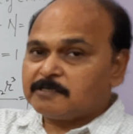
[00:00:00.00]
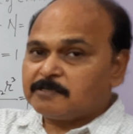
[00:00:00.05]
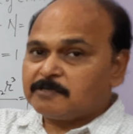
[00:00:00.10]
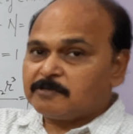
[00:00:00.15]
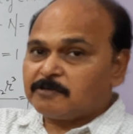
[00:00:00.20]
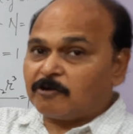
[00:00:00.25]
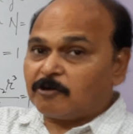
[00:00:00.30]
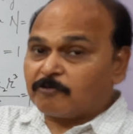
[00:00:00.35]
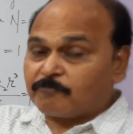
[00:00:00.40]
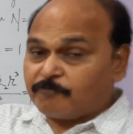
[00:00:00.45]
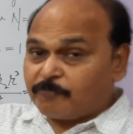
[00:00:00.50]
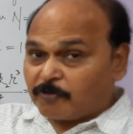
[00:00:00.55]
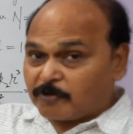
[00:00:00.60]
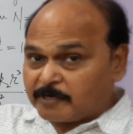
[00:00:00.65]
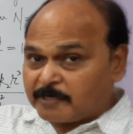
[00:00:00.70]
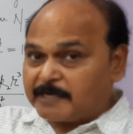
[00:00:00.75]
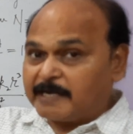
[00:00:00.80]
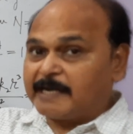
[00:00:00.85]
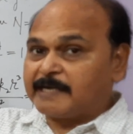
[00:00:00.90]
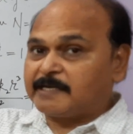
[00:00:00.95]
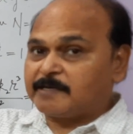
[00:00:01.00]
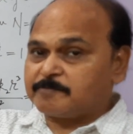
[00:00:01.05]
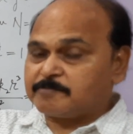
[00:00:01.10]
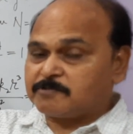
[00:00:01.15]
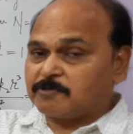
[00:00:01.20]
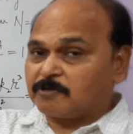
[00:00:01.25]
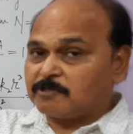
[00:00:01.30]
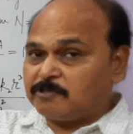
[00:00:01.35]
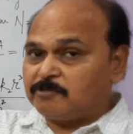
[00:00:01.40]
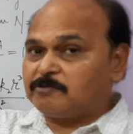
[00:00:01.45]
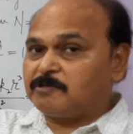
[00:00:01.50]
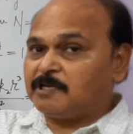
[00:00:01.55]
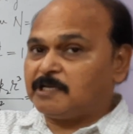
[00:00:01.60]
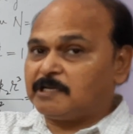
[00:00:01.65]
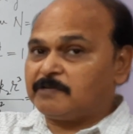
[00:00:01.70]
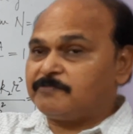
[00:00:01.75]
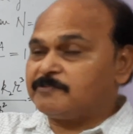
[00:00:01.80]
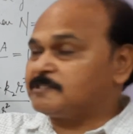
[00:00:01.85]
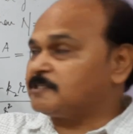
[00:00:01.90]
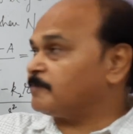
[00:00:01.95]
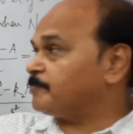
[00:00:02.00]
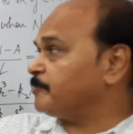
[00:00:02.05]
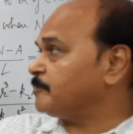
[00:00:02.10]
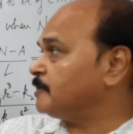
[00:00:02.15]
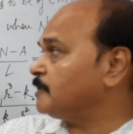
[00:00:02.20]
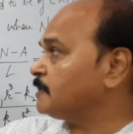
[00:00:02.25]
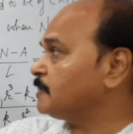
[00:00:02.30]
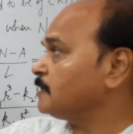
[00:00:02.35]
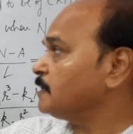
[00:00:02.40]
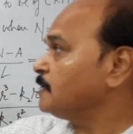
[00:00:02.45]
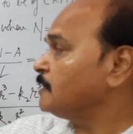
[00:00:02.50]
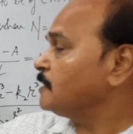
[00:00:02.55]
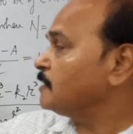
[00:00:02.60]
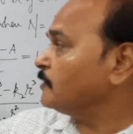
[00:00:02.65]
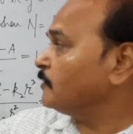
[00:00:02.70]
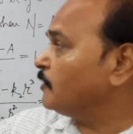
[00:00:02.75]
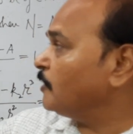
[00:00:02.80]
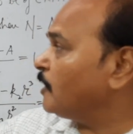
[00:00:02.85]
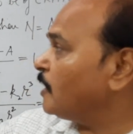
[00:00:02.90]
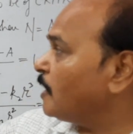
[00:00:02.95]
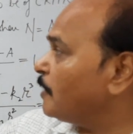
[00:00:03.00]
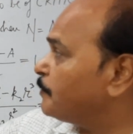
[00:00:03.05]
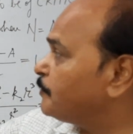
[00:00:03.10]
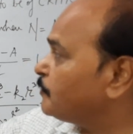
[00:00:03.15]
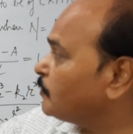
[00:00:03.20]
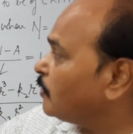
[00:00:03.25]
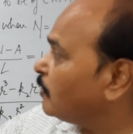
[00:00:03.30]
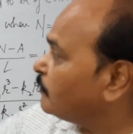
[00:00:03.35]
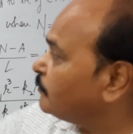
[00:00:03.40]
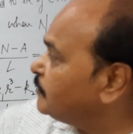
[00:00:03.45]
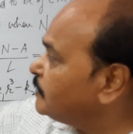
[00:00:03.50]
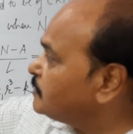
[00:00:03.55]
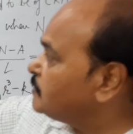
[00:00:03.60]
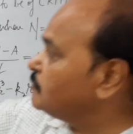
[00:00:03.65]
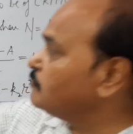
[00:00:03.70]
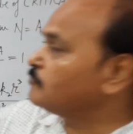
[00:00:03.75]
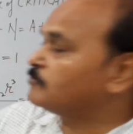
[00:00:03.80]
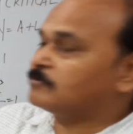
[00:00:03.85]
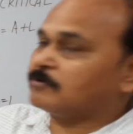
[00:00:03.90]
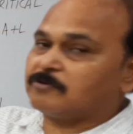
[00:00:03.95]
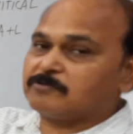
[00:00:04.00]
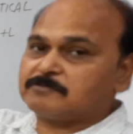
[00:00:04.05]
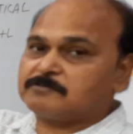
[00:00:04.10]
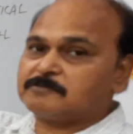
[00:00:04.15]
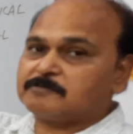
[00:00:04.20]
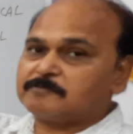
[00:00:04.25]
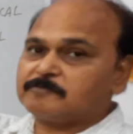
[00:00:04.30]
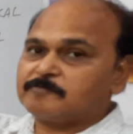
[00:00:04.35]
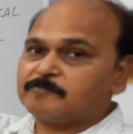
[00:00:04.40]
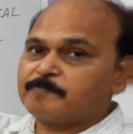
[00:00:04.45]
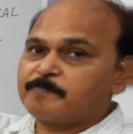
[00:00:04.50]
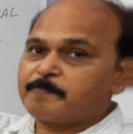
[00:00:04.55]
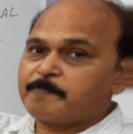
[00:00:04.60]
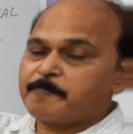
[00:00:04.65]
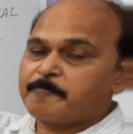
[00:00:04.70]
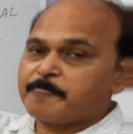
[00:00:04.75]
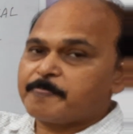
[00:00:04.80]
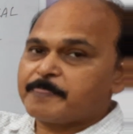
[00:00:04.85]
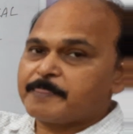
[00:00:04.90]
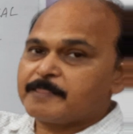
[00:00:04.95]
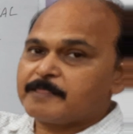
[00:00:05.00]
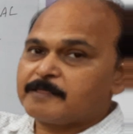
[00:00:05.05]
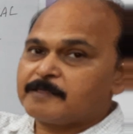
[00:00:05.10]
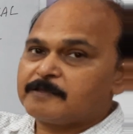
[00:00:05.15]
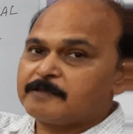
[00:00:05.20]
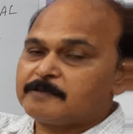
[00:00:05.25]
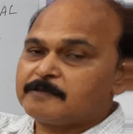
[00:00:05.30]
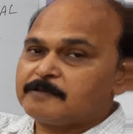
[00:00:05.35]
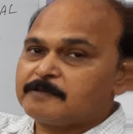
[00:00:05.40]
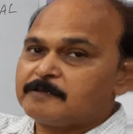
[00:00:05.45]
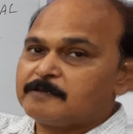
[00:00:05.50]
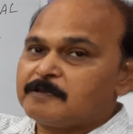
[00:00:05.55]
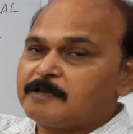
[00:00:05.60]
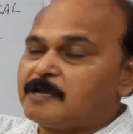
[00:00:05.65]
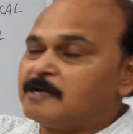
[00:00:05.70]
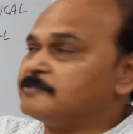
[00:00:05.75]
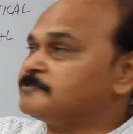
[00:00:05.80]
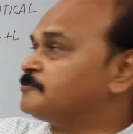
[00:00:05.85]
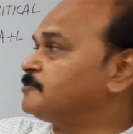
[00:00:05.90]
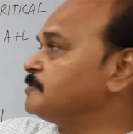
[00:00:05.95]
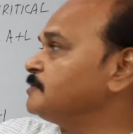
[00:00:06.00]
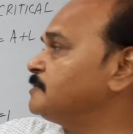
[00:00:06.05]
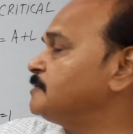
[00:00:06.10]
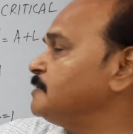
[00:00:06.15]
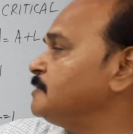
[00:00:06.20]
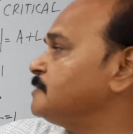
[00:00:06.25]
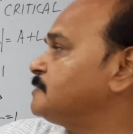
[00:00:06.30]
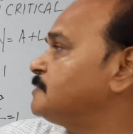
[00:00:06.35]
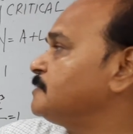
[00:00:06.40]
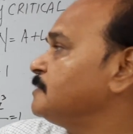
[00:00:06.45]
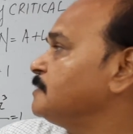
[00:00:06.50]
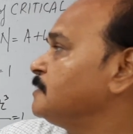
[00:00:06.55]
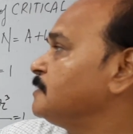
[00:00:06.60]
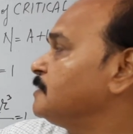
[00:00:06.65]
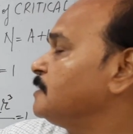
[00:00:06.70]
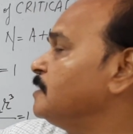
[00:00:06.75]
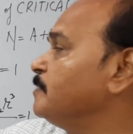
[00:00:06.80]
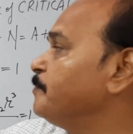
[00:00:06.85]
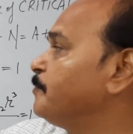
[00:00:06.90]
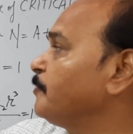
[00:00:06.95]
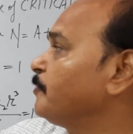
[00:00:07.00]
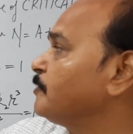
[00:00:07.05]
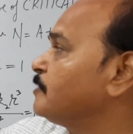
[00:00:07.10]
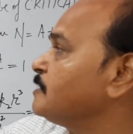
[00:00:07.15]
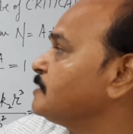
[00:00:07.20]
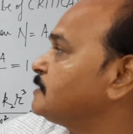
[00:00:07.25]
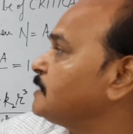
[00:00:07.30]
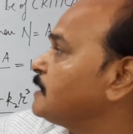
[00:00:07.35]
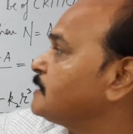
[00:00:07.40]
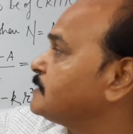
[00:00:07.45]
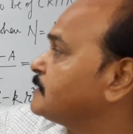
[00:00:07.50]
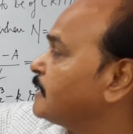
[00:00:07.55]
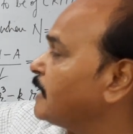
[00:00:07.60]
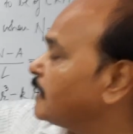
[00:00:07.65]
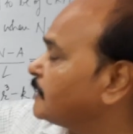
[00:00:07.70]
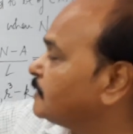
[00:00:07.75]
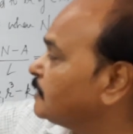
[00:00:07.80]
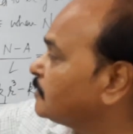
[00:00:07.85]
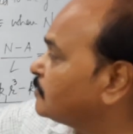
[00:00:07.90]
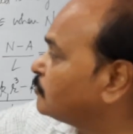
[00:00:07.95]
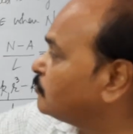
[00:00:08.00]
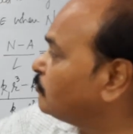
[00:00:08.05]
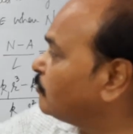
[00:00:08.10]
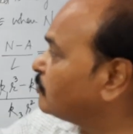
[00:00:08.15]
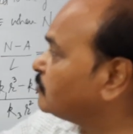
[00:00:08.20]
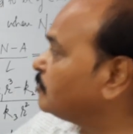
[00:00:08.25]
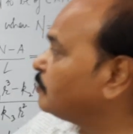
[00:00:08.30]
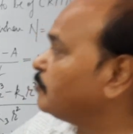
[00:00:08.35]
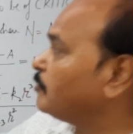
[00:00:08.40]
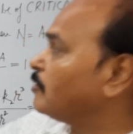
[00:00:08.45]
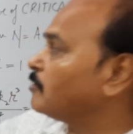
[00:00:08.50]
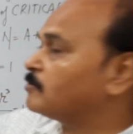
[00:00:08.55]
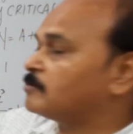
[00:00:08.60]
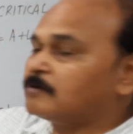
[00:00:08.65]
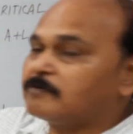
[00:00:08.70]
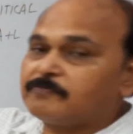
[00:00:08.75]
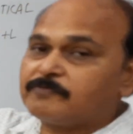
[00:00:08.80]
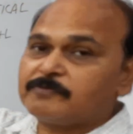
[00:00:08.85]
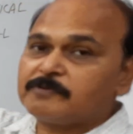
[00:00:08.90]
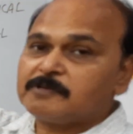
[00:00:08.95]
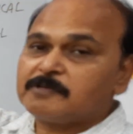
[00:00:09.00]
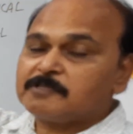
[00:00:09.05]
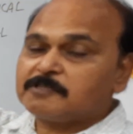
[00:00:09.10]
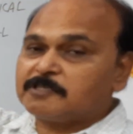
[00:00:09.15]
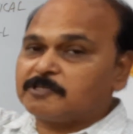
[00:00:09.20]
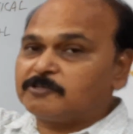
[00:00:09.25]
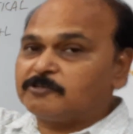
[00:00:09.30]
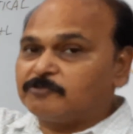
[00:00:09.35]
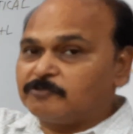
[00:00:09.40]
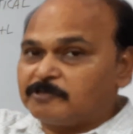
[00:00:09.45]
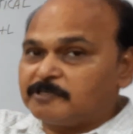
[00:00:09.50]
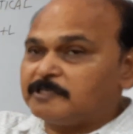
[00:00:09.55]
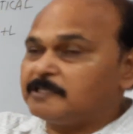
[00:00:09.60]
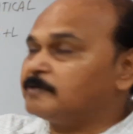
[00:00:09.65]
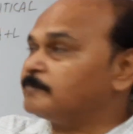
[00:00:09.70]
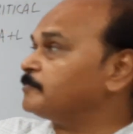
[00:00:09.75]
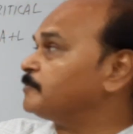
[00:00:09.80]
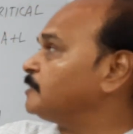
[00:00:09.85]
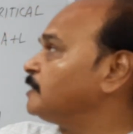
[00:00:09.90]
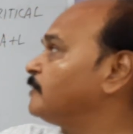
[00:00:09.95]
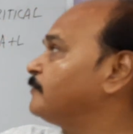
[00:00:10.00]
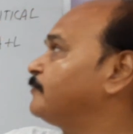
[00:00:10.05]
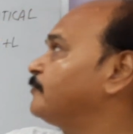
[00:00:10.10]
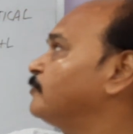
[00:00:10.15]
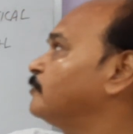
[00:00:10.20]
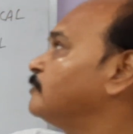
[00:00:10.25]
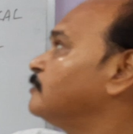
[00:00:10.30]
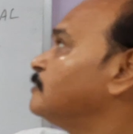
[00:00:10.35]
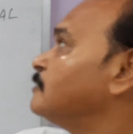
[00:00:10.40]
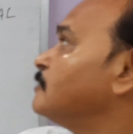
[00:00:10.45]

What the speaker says: or foreign atoms or nuclei which are present, they absorb these neutrons. And since these impurities are scattered throughout the block of the uranium, therefore